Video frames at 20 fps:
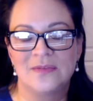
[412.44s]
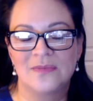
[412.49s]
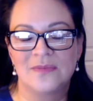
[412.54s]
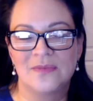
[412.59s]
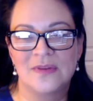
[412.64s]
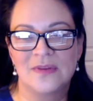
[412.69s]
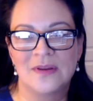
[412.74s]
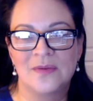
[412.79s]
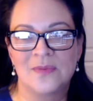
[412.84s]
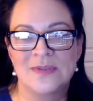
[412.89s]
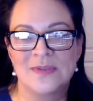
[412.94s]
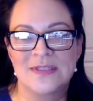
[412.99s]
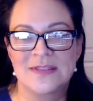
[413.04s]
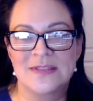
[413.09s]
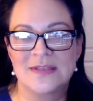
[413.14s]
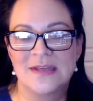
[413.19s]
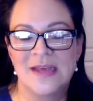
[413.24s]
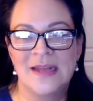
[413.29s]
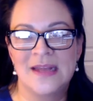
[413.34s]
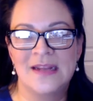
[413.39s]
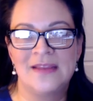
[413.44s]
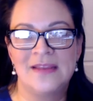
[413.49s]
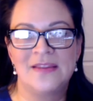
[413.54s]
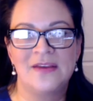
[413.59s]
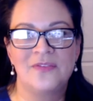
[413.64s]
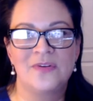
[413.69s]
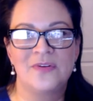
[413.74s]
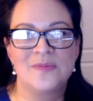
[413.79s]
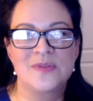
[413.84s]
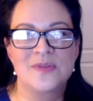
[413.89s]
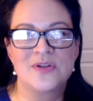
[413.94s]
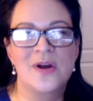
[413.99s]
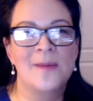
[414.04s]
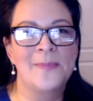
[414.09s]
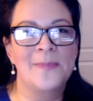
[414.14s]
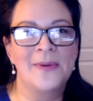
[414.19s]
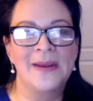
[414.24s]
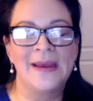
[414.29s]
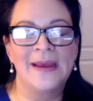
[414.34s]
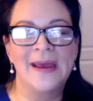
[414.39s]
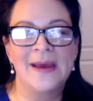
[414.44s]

it was anything from stopping